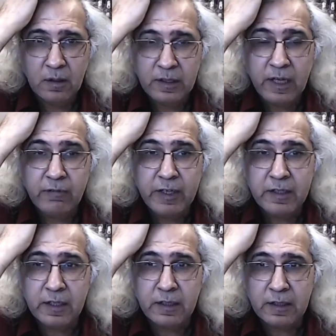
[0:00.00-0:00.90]
They have
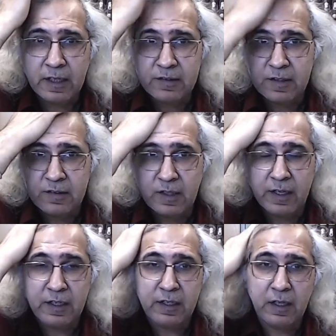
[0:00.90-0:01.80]
internalized this
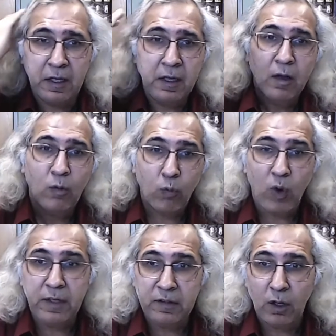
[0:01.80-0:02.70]
idea
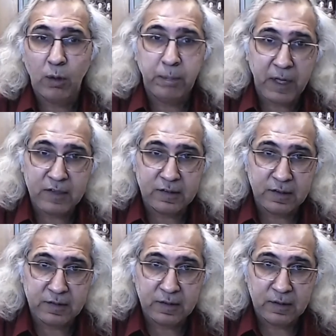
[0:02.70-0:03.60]
what the
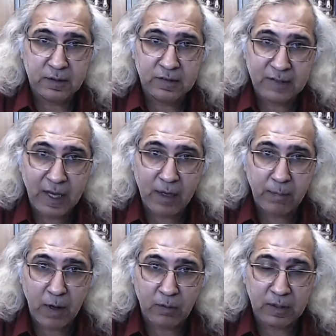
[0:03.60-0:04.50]
oppressors say
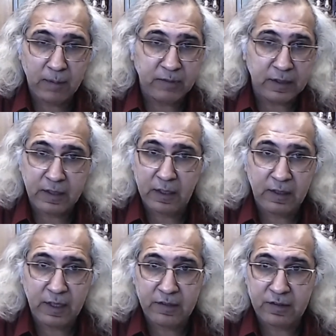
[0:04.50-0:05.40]
about them that they are
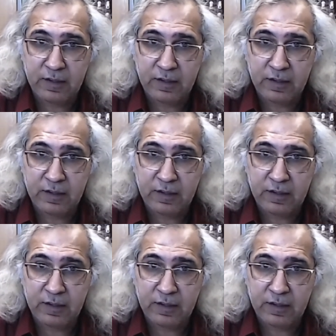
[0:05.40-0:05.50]
lazy,